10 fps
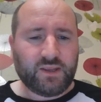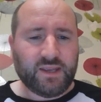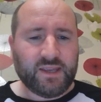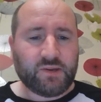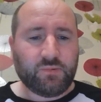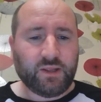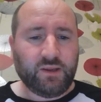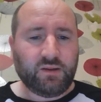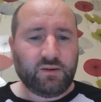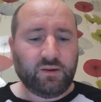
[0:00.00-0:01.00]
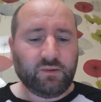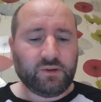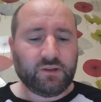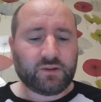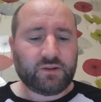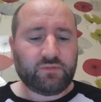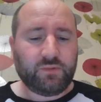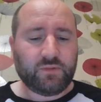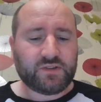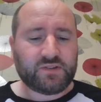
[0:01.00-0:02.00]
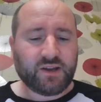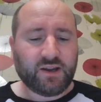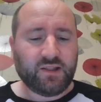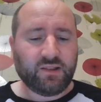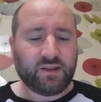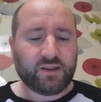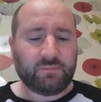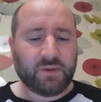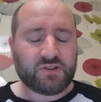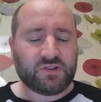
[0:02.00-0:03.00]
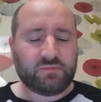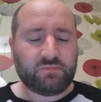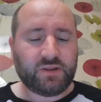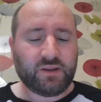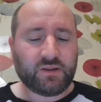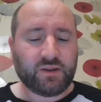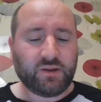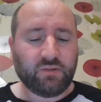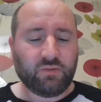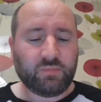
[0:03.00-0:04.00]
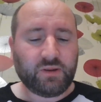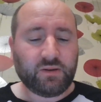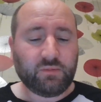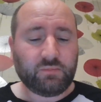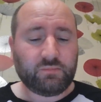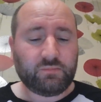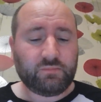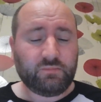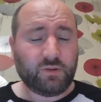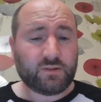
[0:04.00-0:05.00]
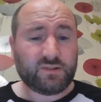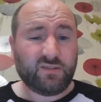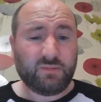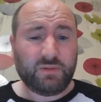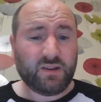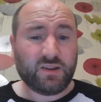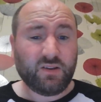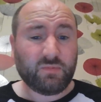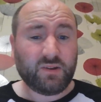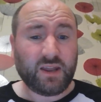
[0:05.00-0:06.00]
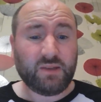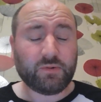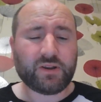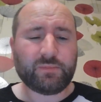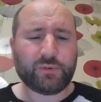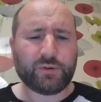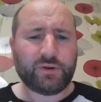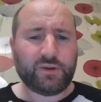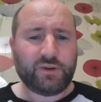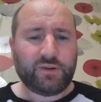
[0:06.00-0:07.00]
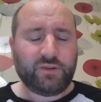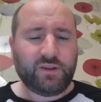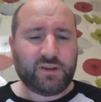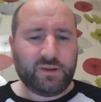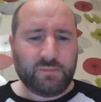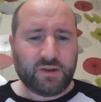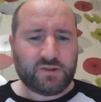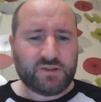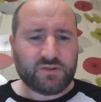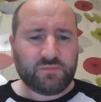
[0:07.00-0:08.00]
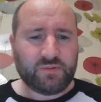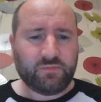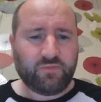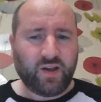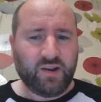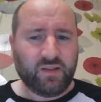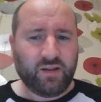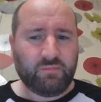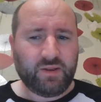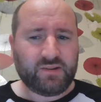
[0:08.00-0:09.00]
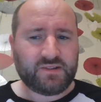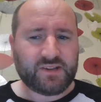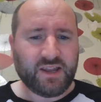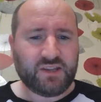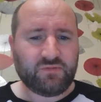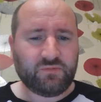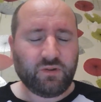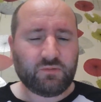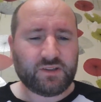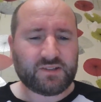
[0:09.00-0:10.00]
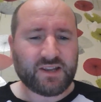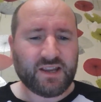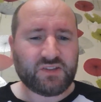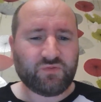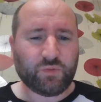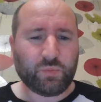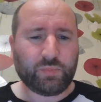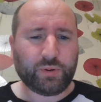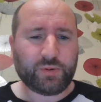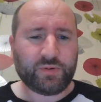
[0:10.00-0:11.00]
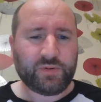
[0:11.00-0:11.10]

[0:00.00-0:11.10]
equally, when you look at it from the other side, like imagine being a girl or being, not necessarily being a girl, being anybody, but you can imagine some people finding that a bit distasteful, not distasteful, but